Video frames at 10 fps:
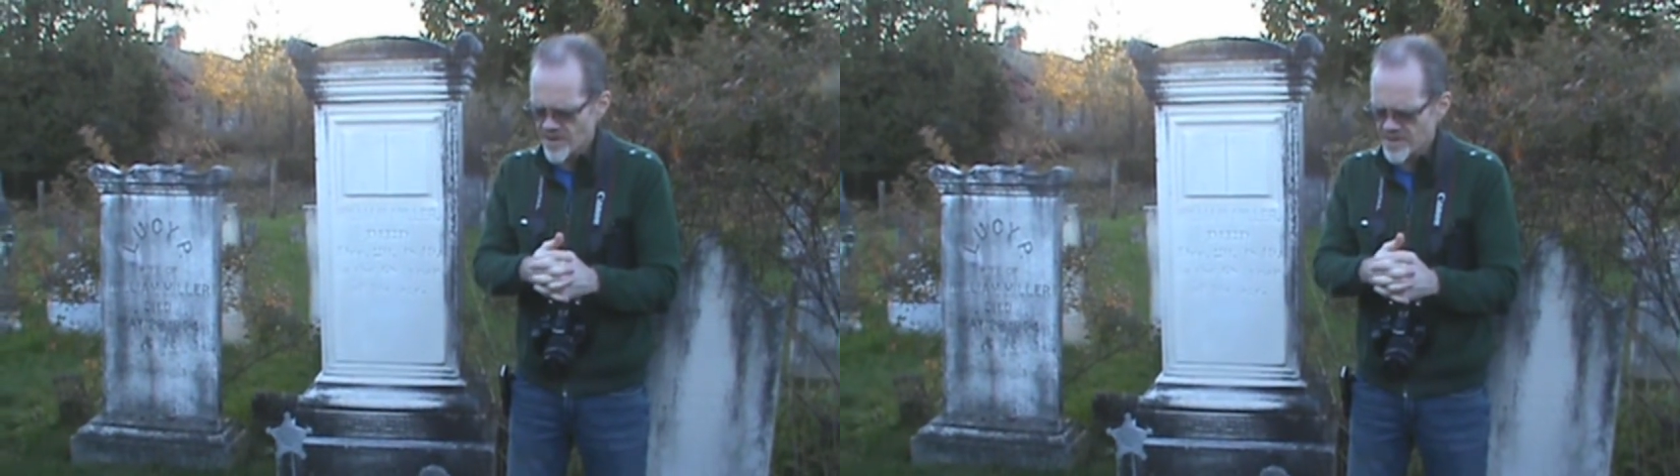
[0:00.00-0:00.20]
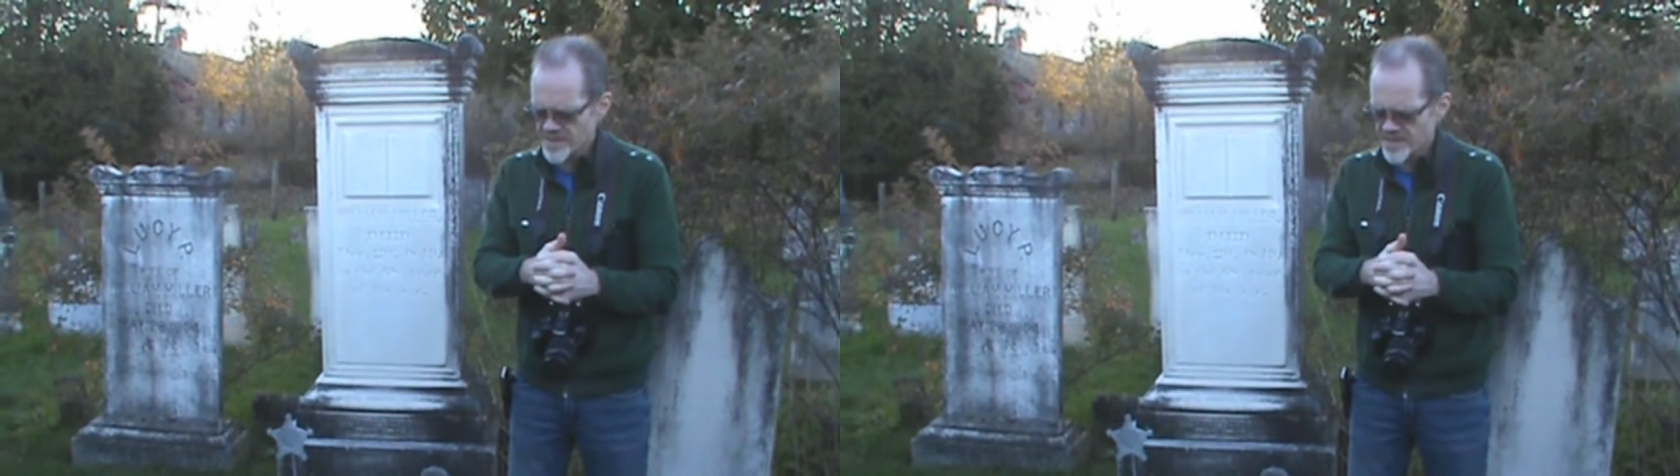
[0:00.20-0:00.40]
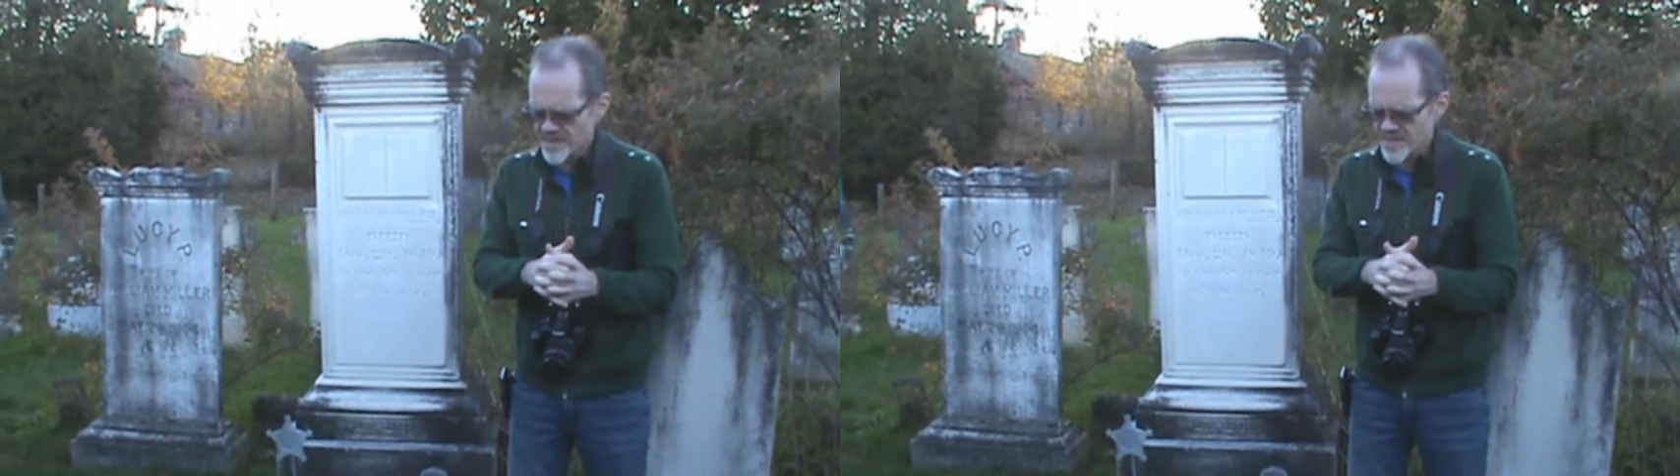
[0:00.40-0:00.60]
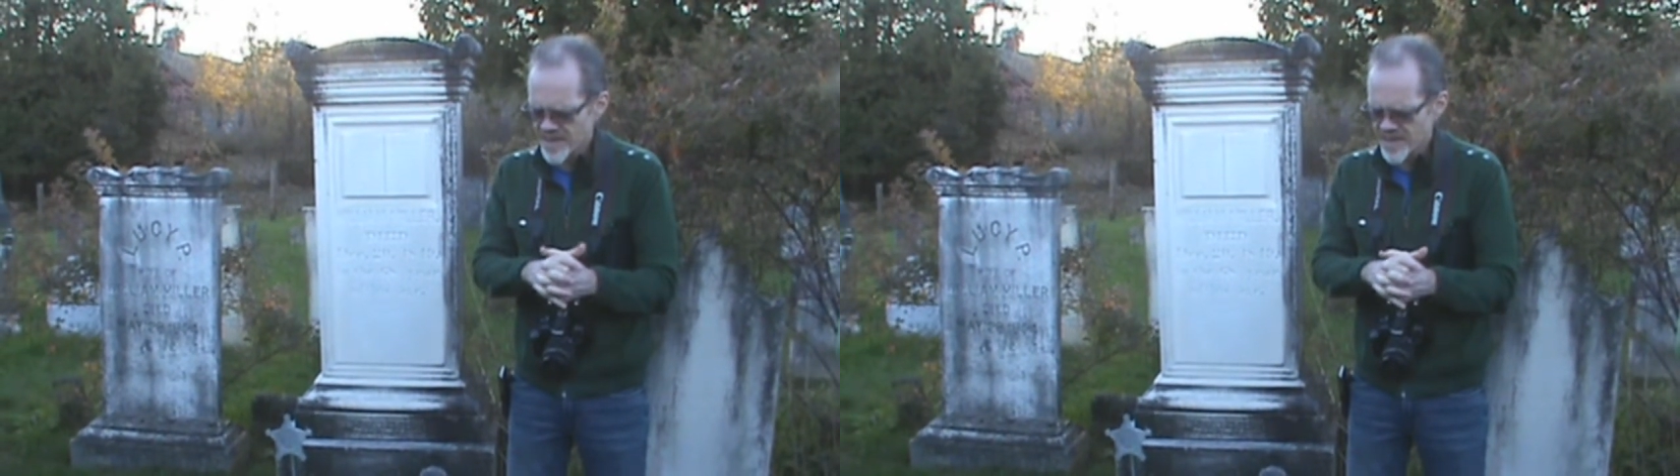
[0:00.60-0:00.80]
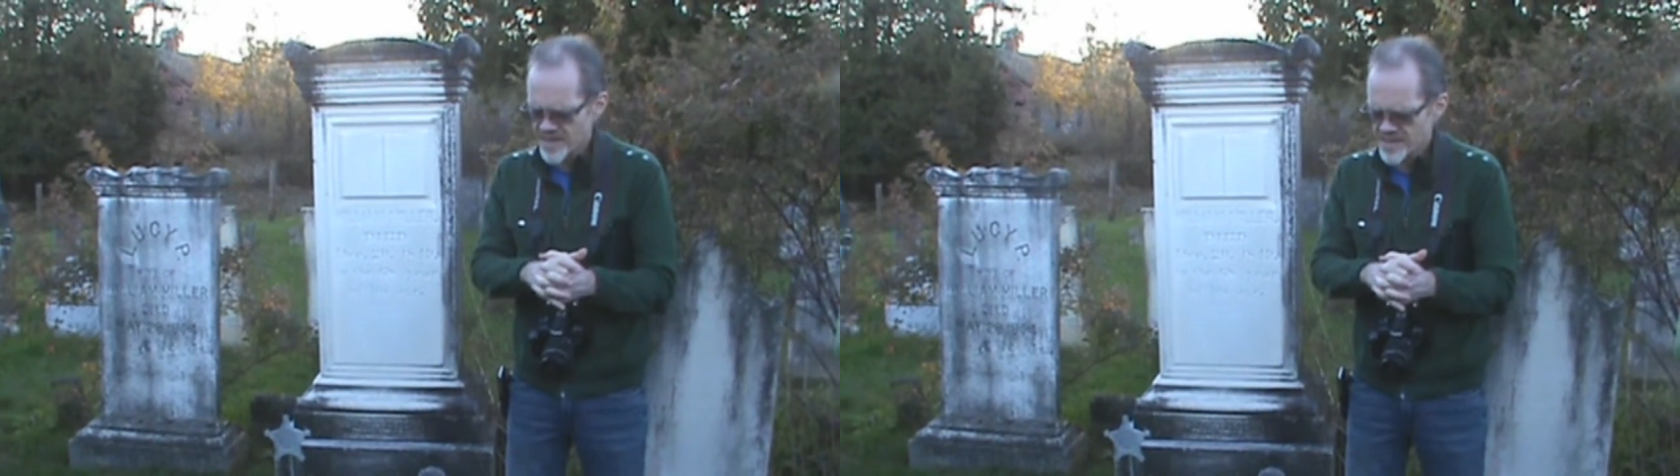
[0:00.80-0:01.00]
hearts in the
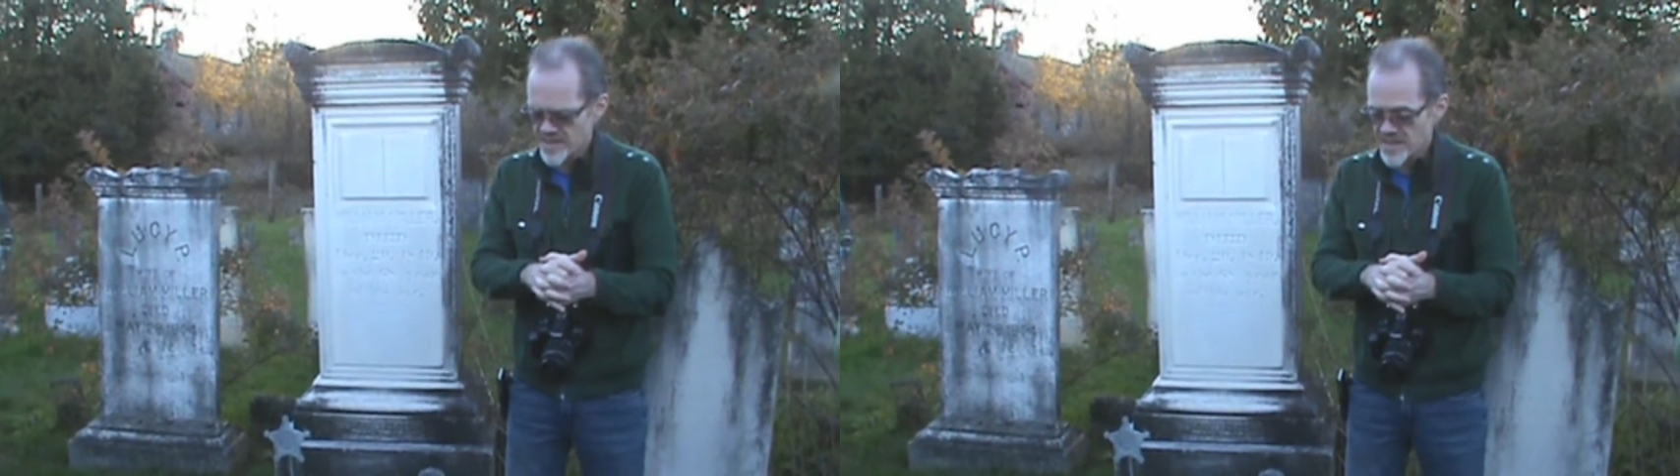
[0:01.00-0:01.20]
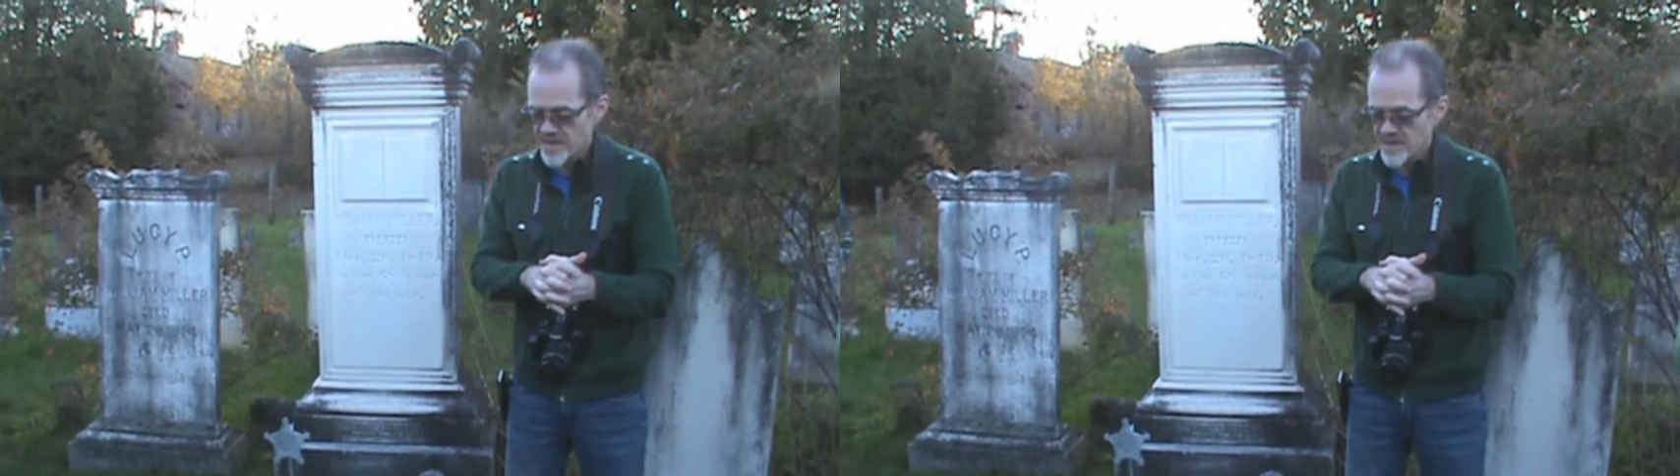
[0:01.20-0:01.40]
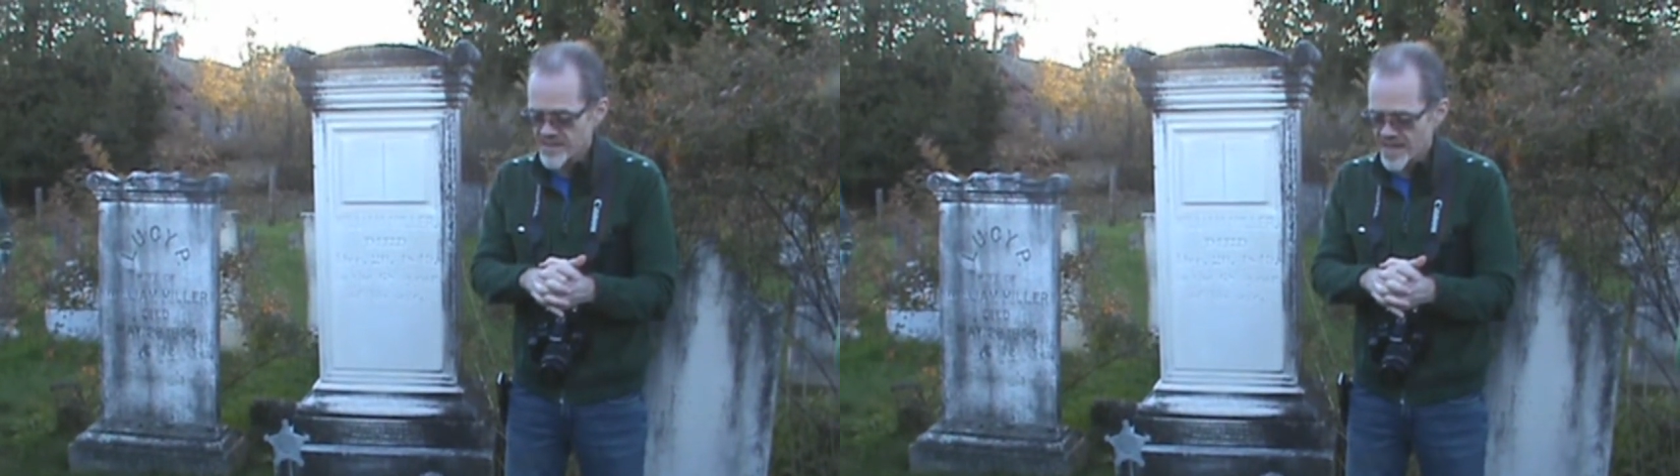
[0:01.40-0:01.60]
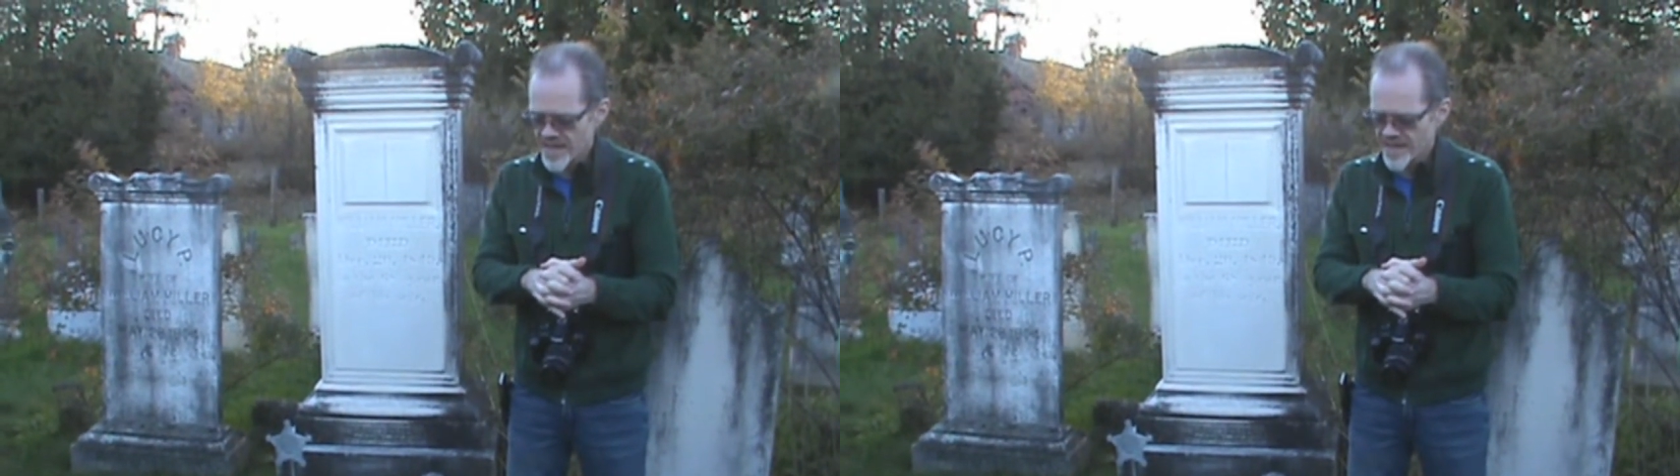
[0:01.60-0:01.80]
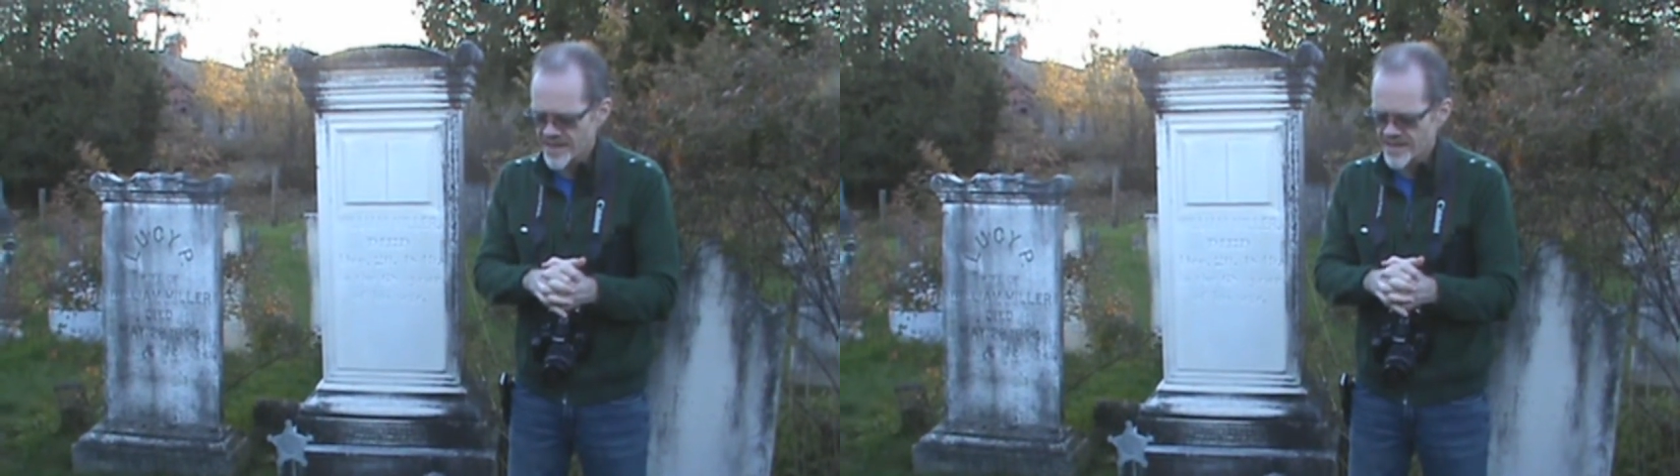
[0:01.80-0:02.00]
days and years
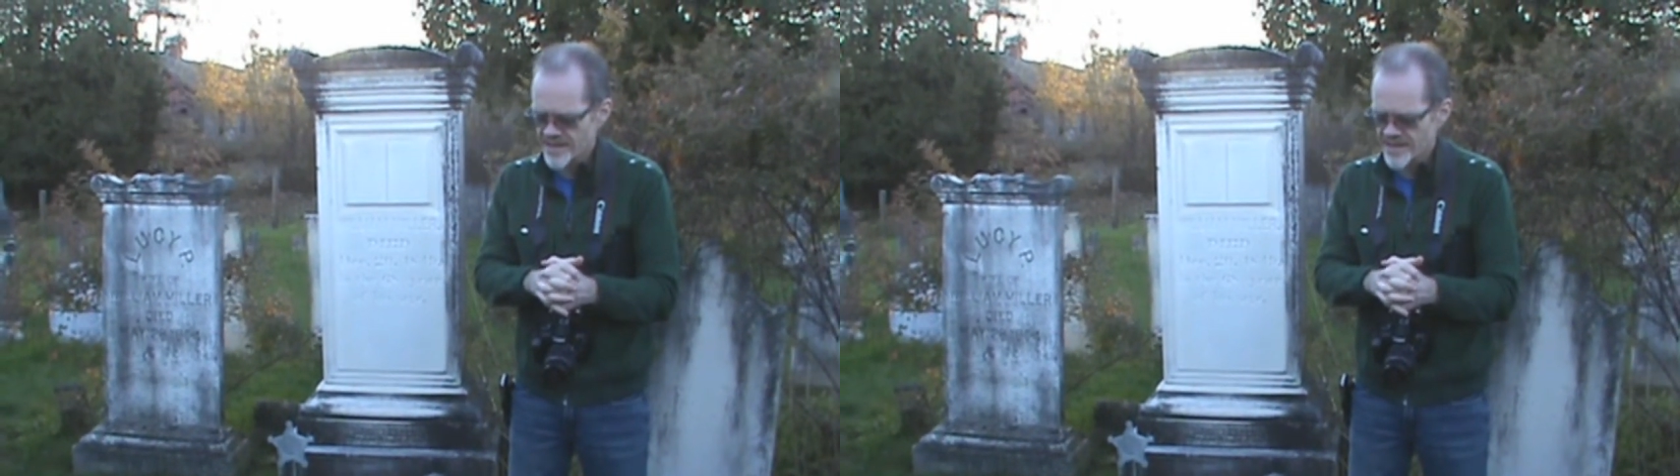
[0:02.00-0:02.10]
ahead